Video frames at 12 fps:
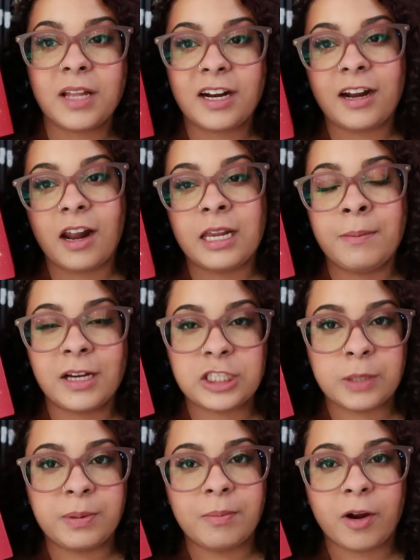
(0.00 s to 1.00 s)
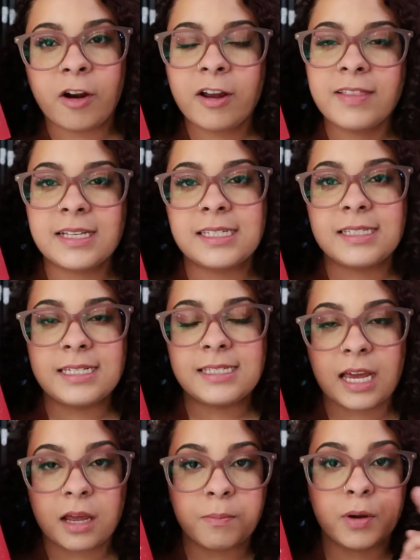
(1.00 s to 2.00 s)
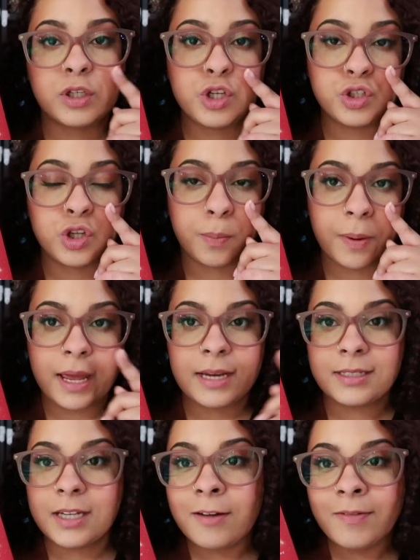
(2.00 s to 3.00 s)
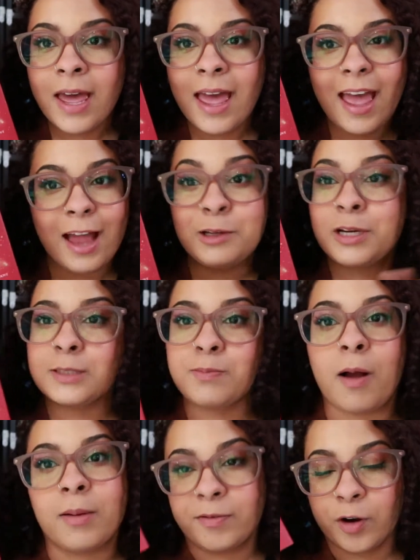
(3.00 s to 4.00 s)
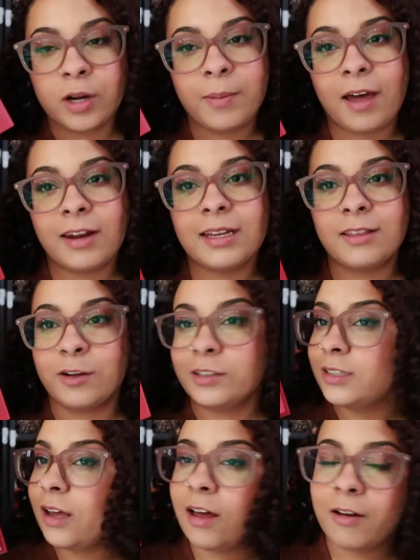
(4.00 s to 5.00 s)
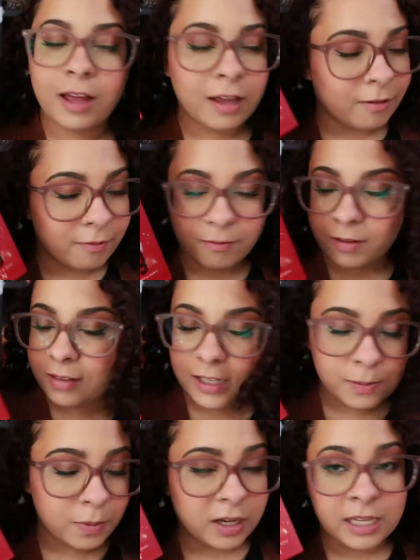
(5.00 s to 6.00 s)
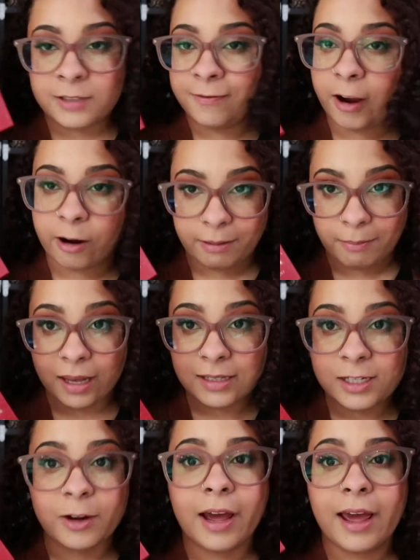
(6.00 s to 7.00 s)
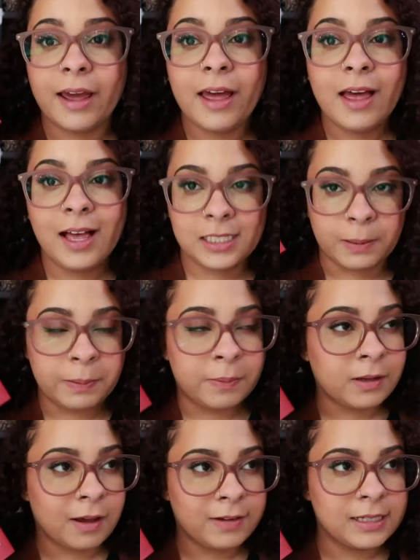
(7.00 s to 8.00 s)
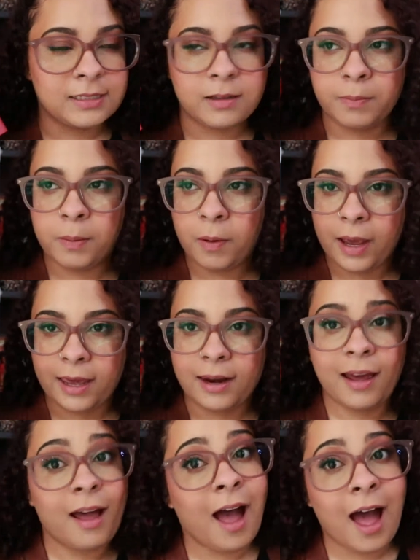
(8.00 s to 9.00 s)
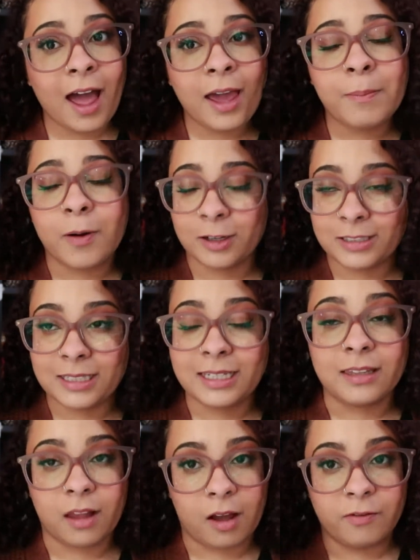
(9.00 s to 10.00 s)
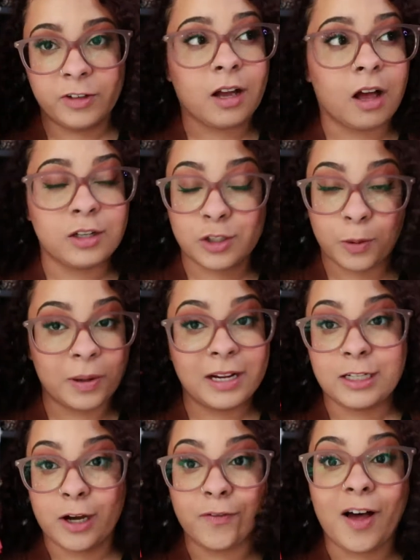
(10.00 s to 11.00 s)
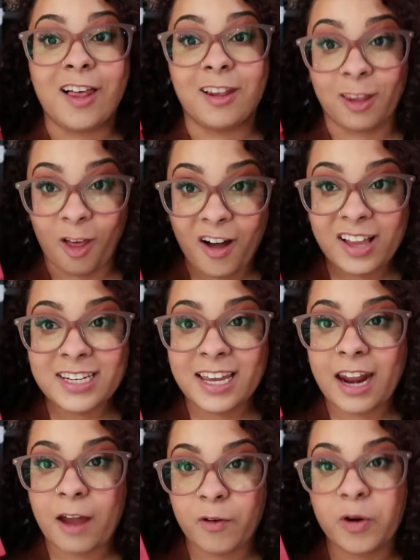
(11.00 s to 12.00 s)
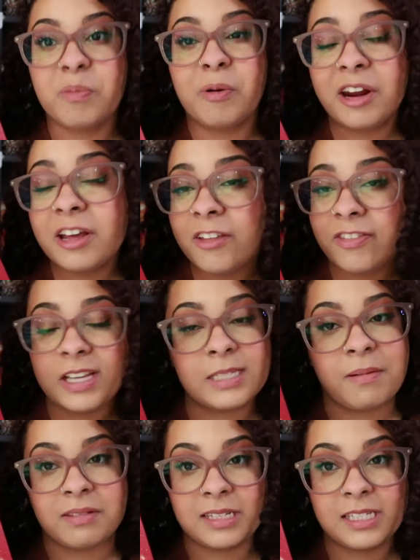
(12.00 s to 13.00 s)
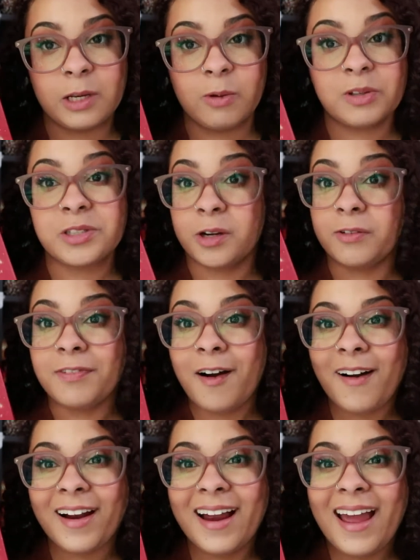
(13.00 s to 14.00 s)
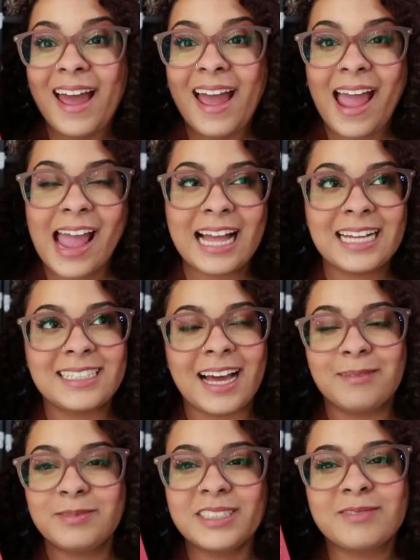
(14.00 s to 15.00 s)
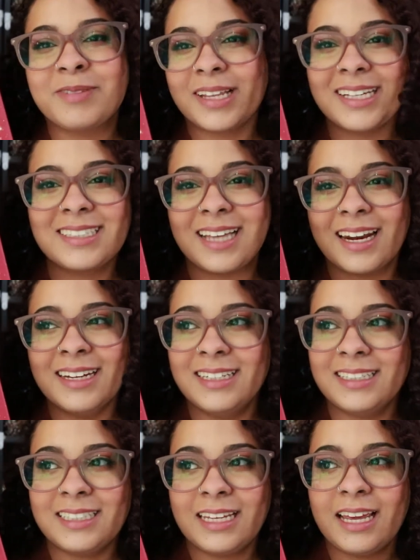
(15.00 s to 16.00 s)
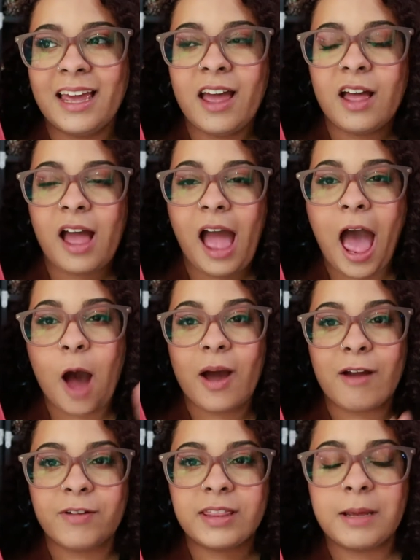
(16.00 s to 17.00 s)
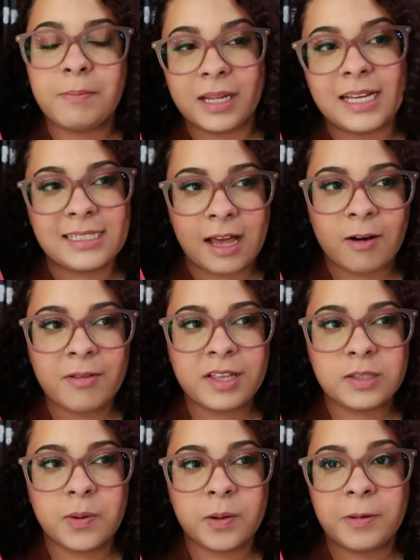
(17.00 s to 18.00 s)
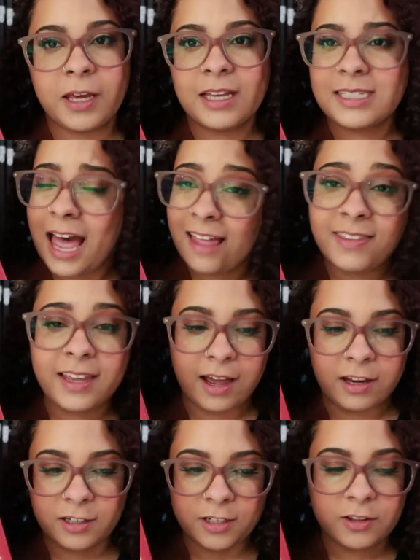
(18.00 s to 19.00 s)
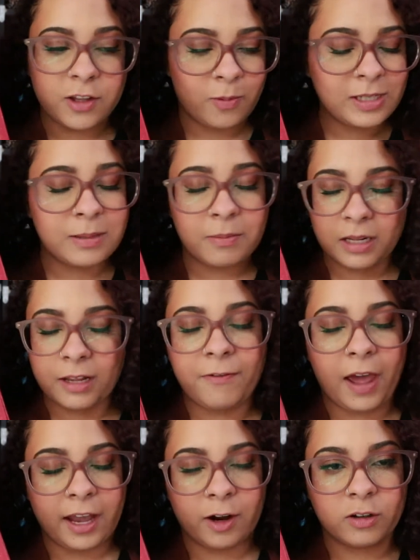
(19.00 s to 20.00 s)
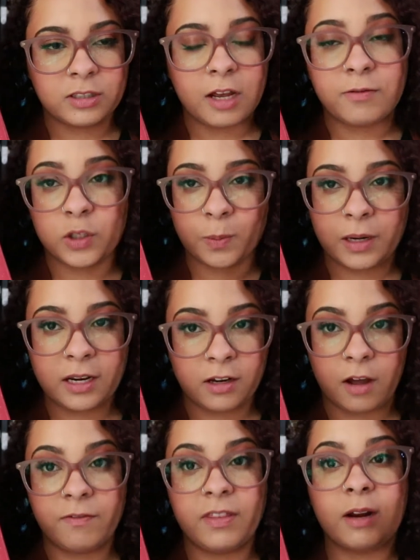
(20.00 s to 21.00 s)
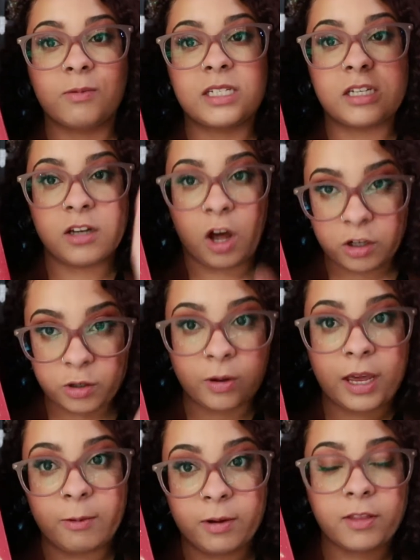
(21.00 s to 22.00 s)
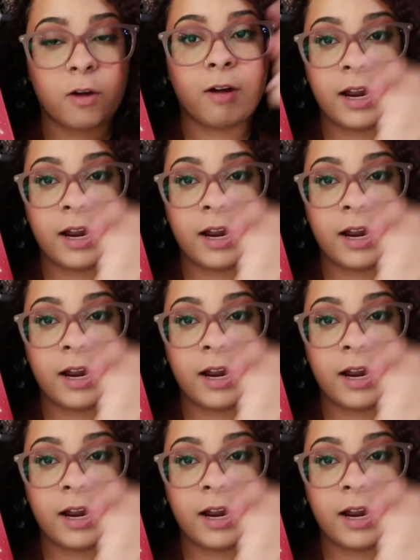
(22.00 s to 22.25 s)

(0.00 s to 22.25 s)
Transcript: Blood and Honey by Shelby Mahurin. This is the second book to Serpent and Dove and you guys probably have heard about it. There's this book is very mixed okay some people love it some people hate it i personally love uh, serpent and dove a lot and i've heard pretty good things about the sequel so far and i'm just really excited to see how everything plays out in this book because at the end there were some cliffhangers of serpent and dove that i was not okay with all